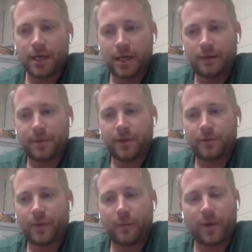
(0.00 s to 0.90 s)
The
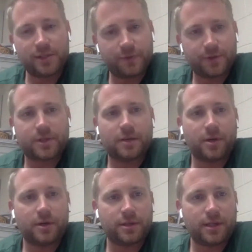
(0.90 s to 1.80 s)
way Westfield's come
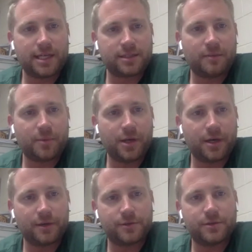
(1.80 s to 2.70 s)
on the last couple of
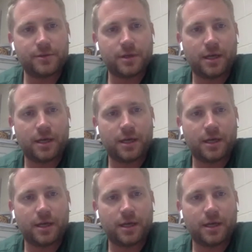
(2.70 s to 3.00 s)
years,